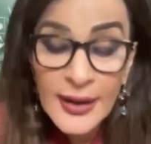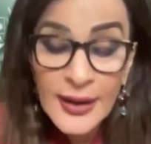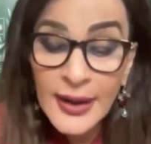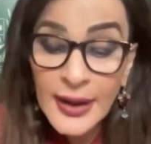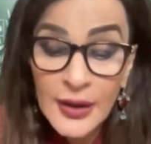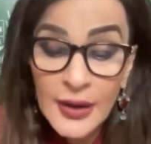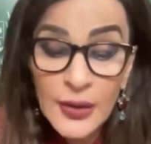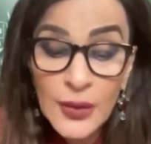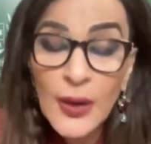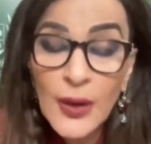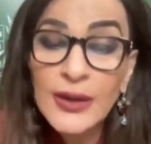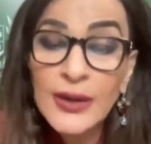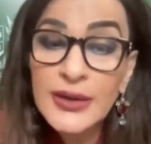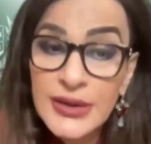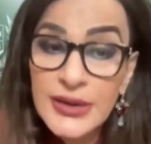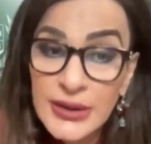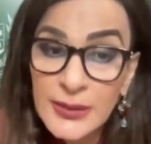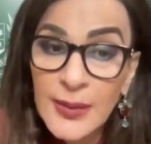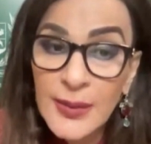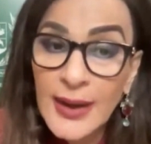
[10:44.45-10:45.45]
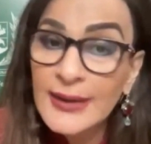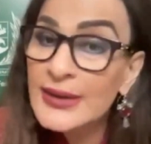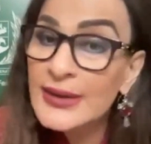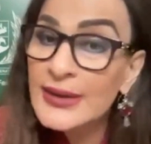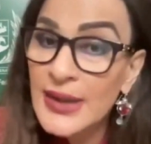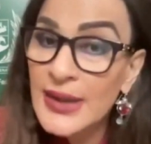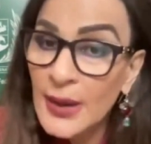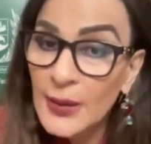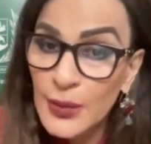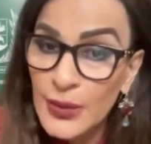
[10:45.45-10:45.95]
air quality by the
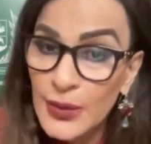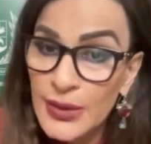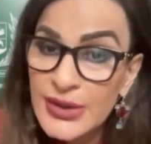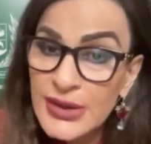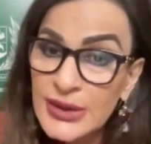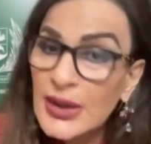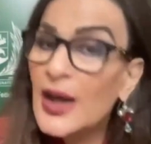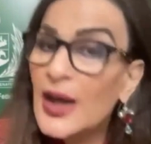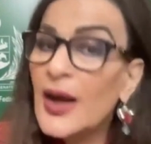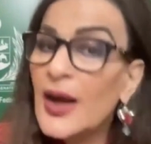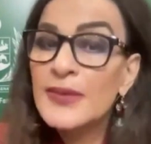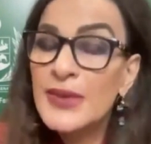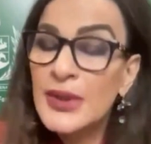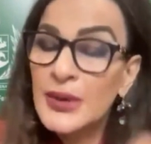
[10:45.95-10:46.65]
time winter comes.